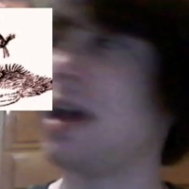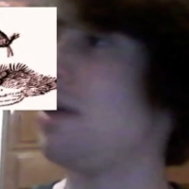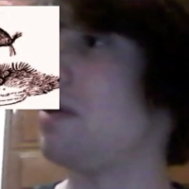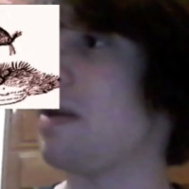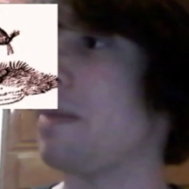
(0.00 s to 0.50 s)
It
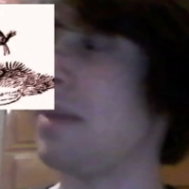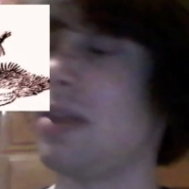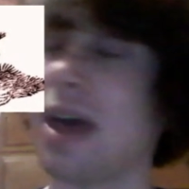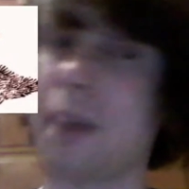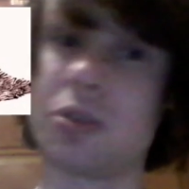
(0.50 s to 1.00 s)
would mean
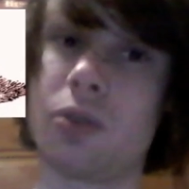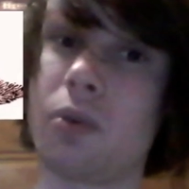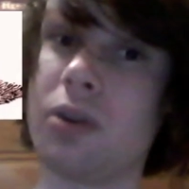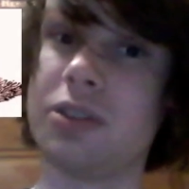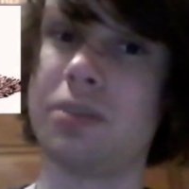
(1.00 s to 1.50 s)
the absolute
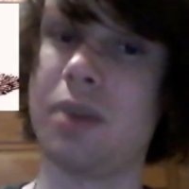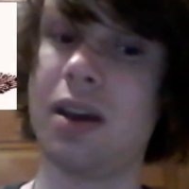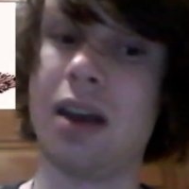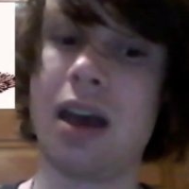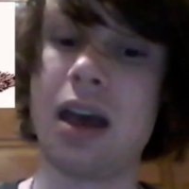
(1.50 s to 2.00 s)
world to
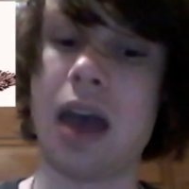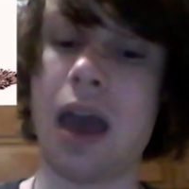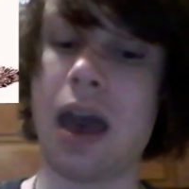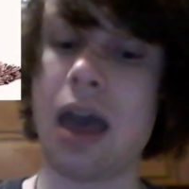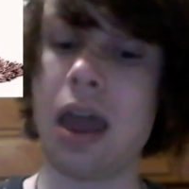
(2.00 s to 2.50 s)
me.
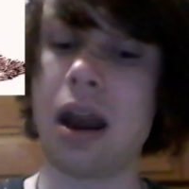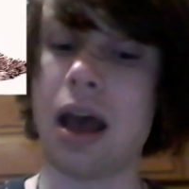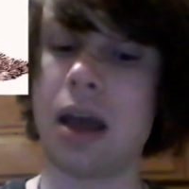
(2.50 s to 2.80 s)
And I